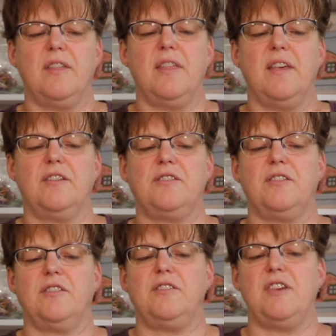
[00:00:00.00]
this
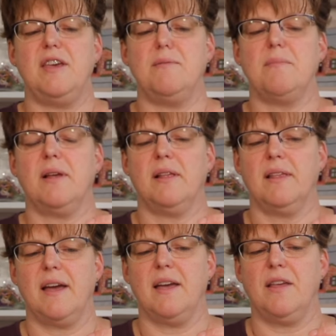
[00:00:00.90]
seam
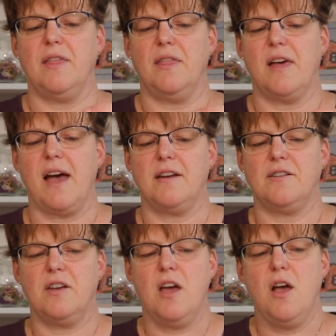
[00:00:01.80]
like that.